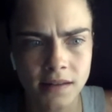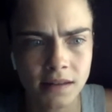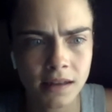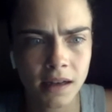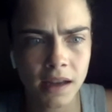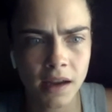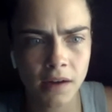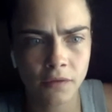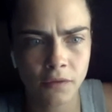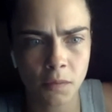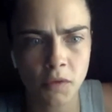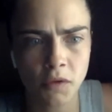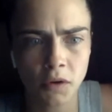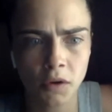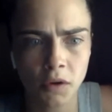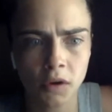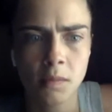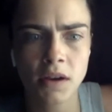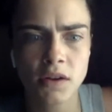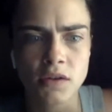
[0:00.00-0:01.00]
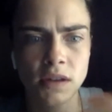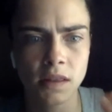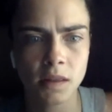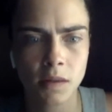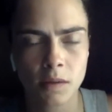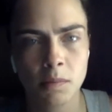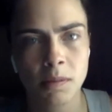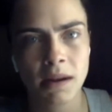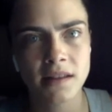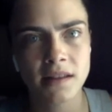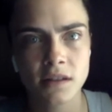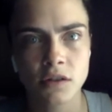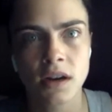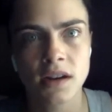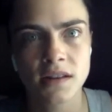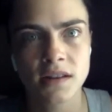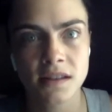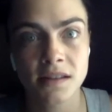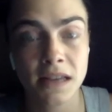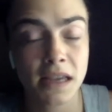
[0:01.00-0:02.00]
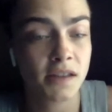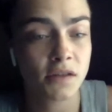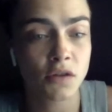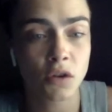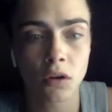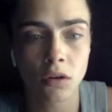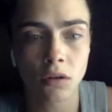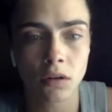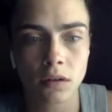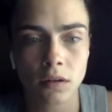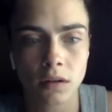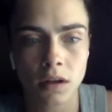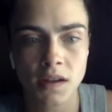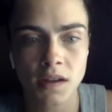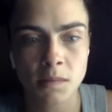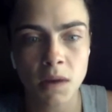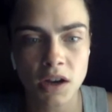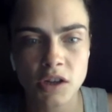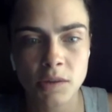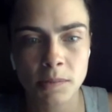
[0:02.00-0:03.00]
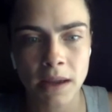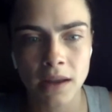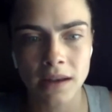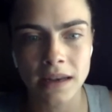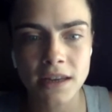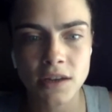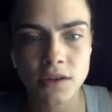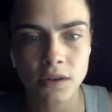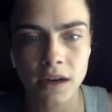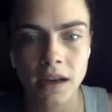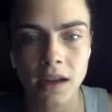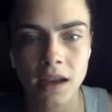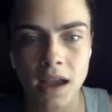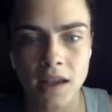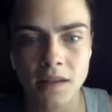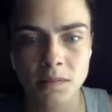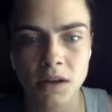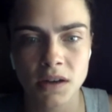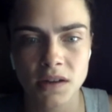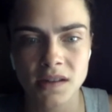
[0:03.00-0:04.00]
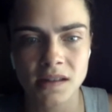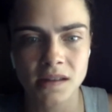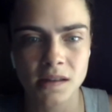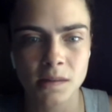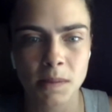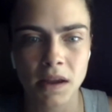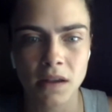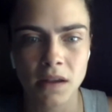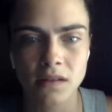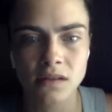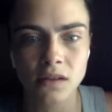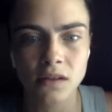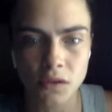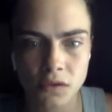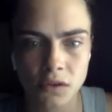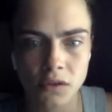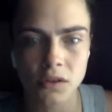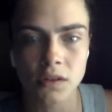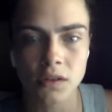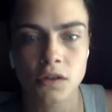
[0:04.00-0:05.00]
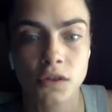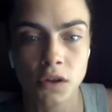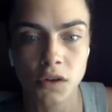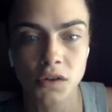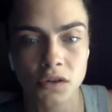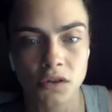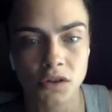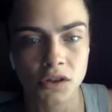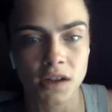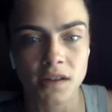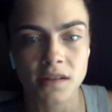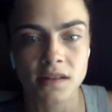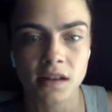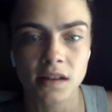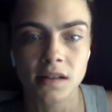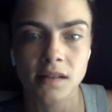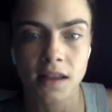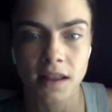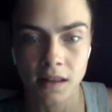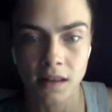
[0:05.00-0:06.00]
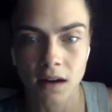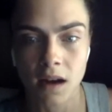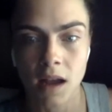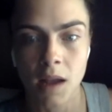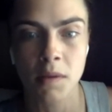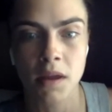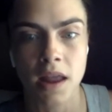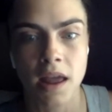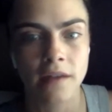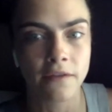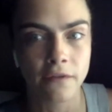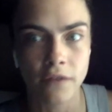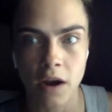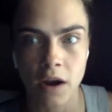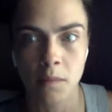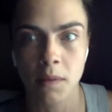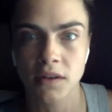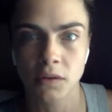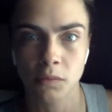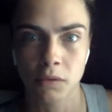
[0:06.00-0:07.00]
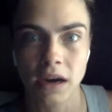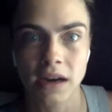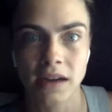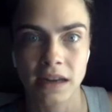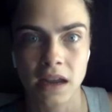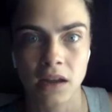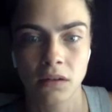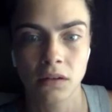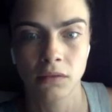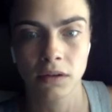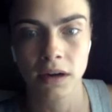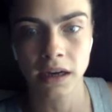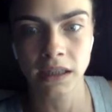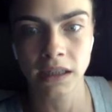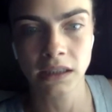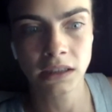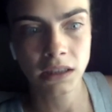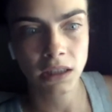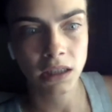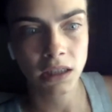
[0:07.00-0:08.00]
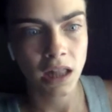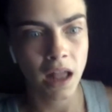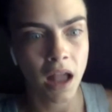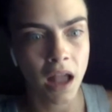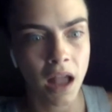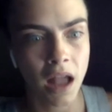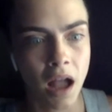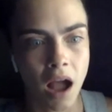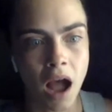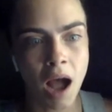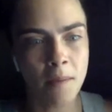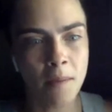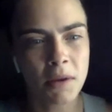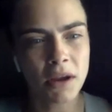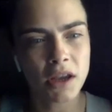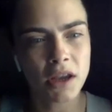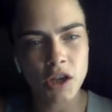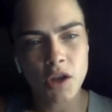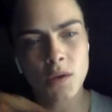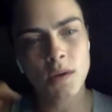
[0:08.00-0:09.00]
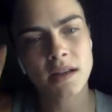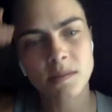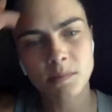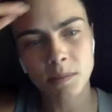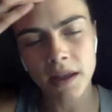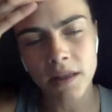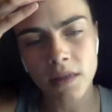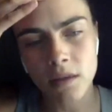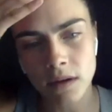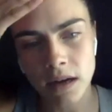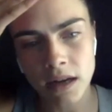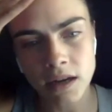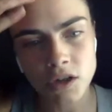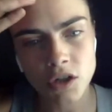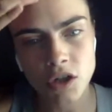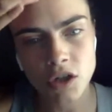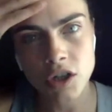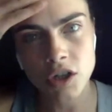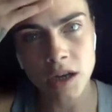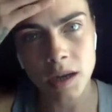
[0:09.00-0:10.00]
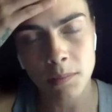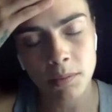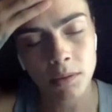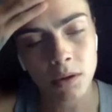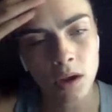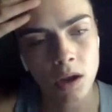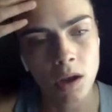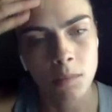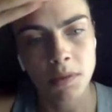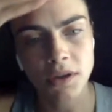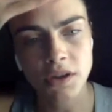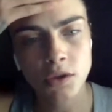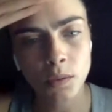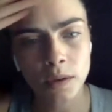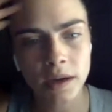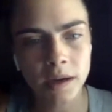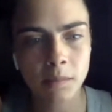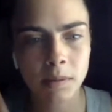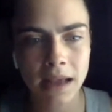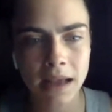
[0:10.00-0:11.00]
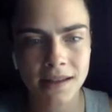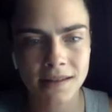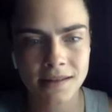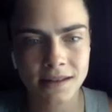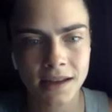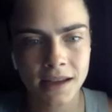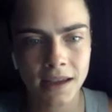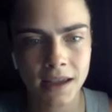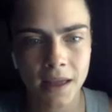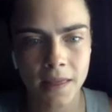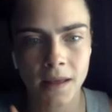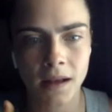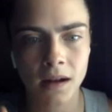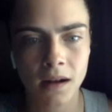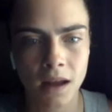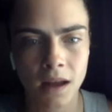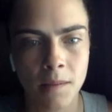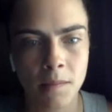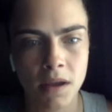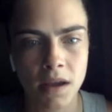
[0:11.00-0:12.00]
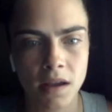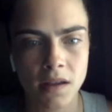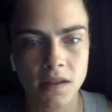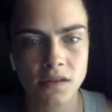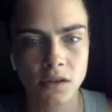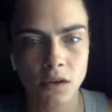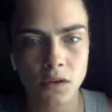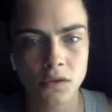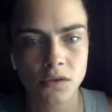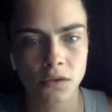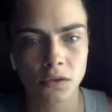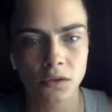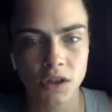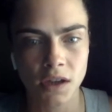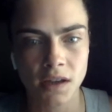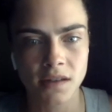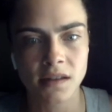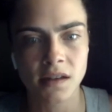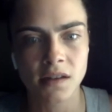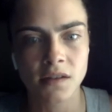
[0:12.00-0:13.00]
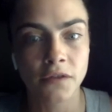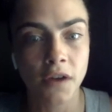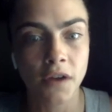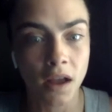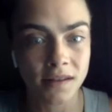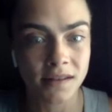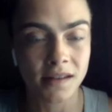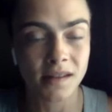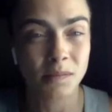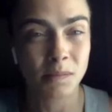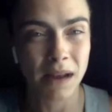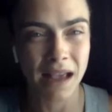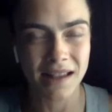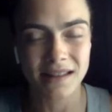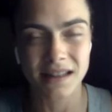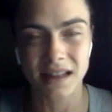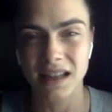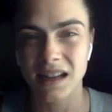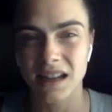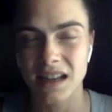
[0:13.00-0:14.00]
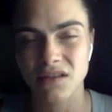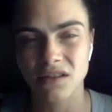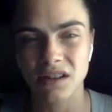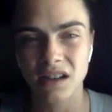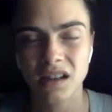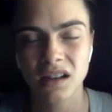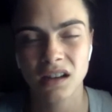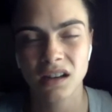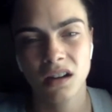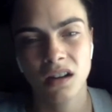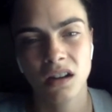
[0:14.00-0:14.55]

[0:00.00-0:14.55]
clear from the documentary that the plastic crisis is not as much about littering as much as it's about social justice and the climate and environmental breakdown, right? Can you explain the relationship between plastic and the climate and social justice versus plastic and littering?